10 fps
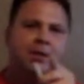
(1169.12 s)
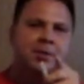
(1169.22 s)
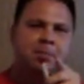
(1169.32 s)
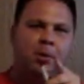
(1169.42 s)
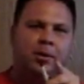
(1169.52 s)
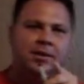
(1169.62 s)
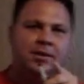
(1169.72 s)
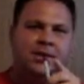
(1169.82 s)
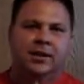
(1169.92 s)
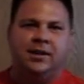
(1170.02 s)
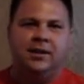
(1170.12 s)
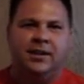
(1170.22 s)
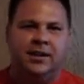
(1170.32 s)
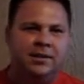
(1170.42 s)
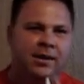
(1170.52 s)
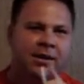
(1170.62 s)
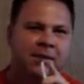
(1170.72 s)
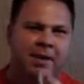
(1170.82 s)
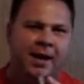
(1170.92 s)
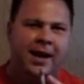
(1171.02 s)
on sports. It's
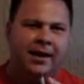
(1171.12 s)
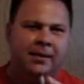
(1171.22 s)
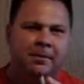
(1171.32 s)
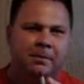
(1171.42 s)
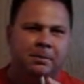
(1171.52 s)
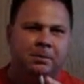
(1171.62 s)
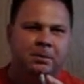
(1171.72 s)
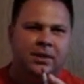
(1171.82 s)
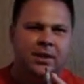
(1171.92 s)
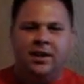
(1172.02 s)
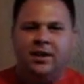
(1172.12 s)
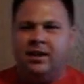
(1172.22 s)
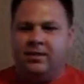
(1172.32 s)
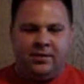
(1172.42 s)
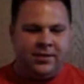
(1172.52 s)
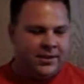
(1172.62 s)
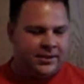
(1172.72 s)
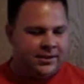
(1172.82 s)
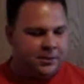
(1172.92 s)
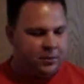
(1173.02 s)
very bad.
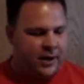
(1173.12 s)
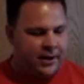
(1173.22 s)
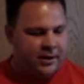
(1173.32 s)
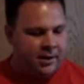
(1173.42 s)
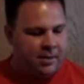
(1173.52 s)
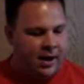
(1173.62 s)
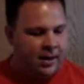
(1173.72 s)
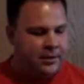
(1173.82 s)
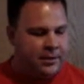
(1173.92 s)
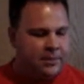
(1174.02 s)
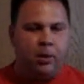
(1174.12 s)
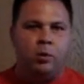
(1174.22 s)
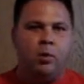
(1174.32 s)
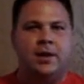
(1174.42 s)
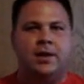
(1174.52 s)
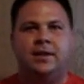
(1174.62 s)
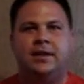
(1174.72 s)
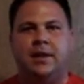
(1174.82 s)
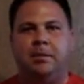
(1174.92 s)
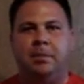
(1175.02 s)
This is random. Up in Smoke wanted the
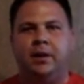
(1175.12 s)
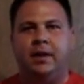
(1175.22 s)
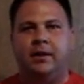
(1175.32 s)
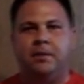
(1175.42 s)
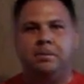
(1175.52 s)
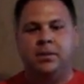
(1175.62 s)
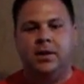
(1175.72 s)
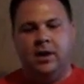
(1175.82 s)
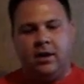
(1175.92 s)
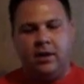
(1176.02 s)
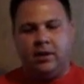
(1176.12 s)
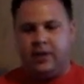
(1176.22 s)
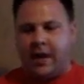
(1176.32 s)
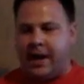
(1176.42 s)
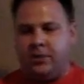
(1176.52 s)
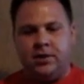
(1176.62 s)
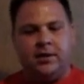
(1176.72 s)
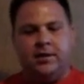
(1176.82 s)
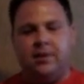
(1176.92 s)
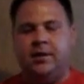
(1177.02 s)
10th pick. As you
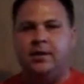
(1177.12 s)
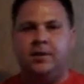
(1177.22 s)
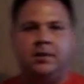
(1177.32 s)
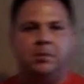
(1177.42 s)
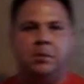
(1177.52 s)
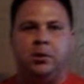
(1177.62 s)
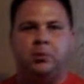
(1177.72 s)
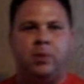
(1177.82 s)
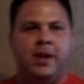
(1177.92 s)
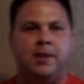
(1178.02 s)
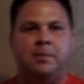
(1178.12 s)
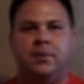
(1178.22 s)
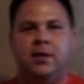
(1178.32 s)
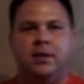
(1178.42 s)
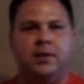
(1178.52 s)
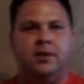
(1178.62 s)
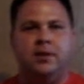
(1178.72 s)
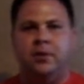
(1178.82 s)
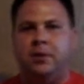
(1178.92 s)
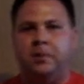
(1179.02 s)
can see, this is the most random thing you
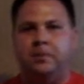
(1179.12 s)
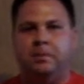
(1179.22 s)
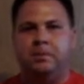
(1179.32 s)
can do.